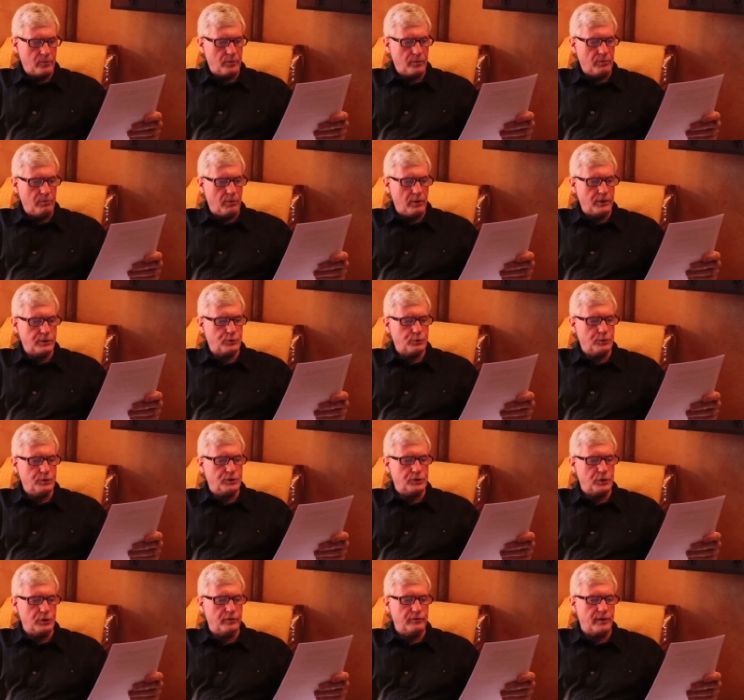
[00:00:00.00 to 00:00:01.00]
With much
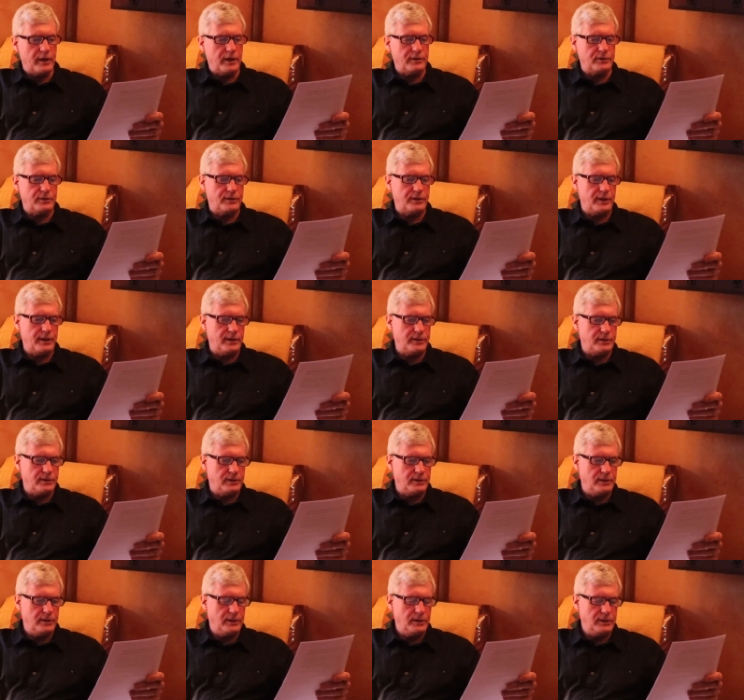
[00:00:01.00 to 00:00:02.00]
reserved
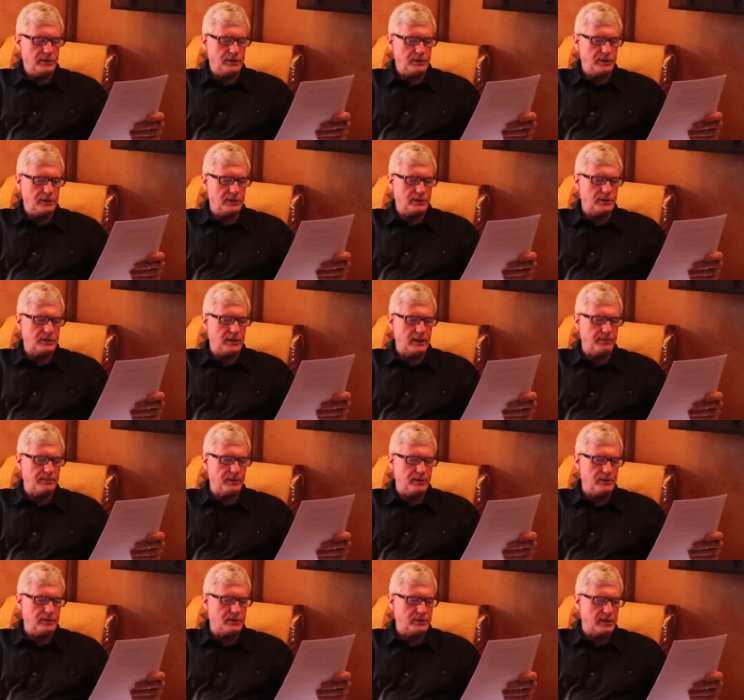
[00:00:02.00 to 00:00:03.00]
hesitation, she
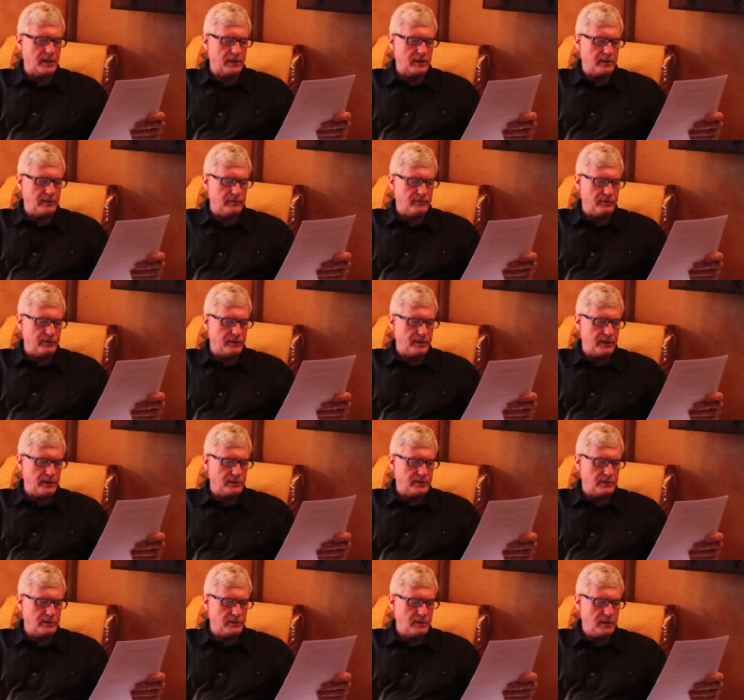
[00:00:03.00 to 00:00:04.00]
accepted his second
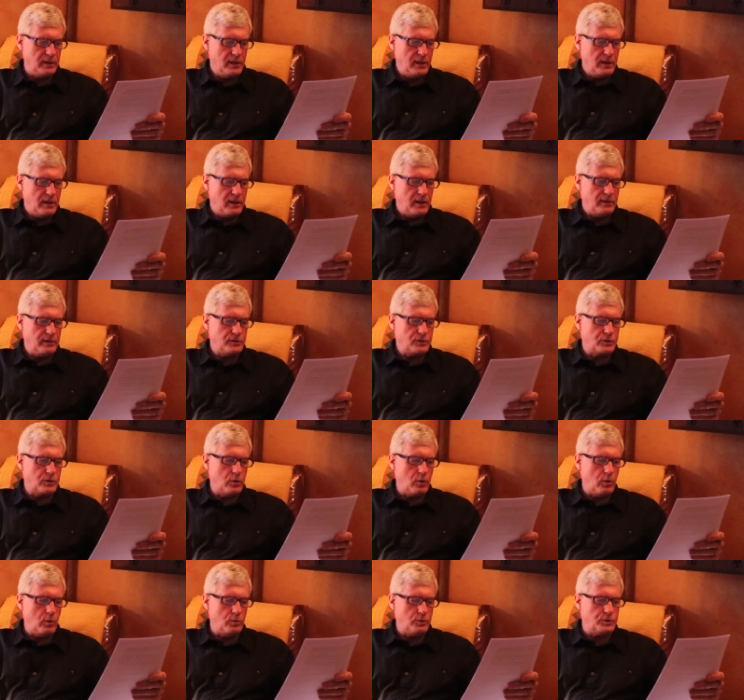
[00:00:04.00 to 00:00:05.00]
invitation on this
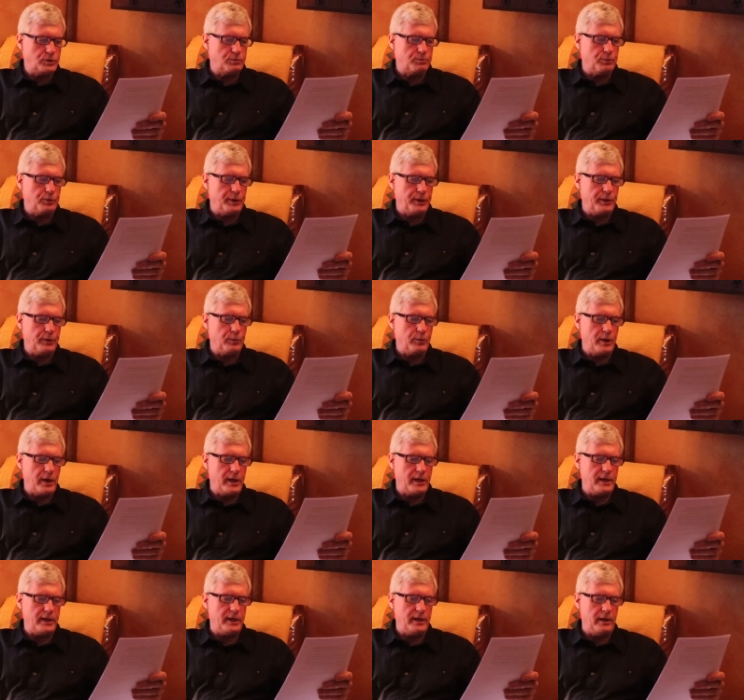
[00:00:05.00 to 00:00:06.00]
cold spring
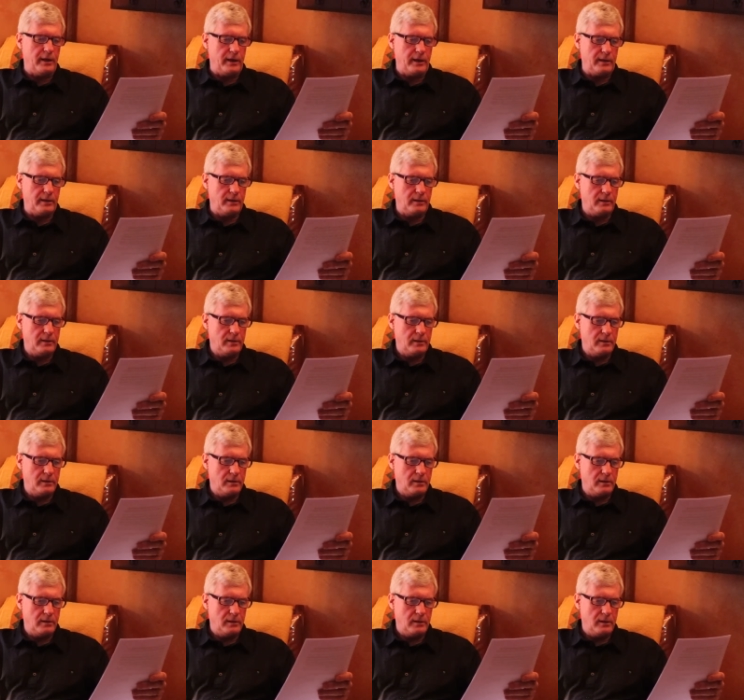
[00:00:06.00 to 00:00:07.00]
rainy night
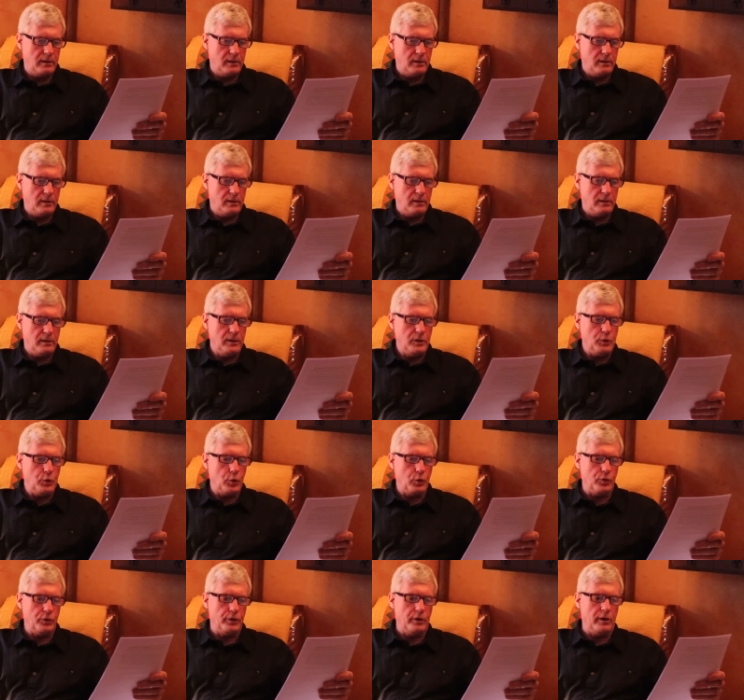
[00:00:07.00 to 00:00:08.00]
in
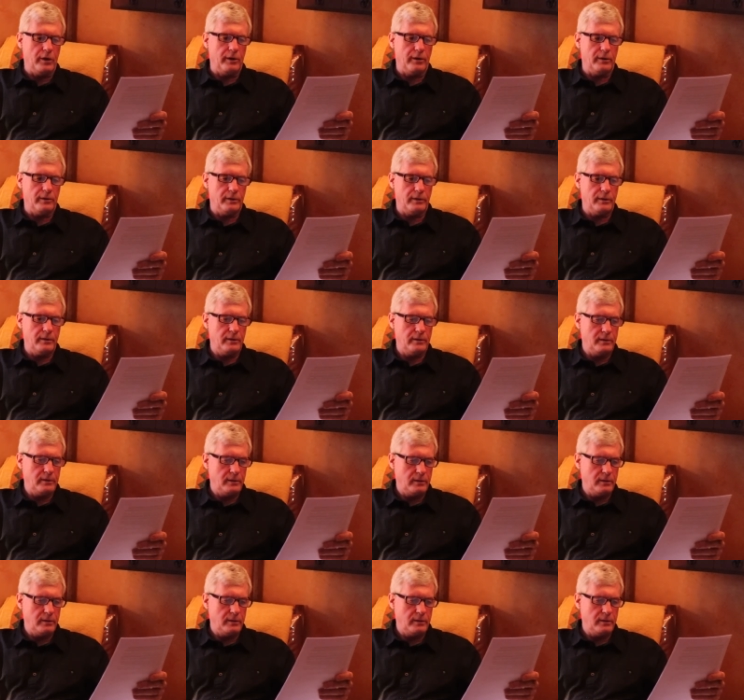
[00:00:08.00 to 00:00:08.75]
Northern Ireland.